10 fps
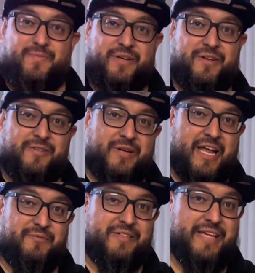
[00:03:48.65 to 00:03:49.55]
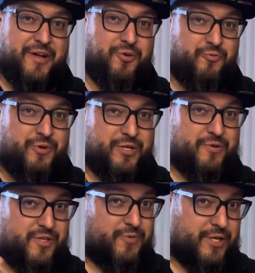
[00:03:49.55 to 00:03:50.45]
because you got to recycle,
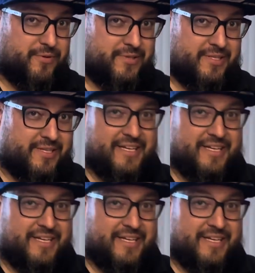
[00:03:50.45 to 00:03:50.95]
reduce, and reuse.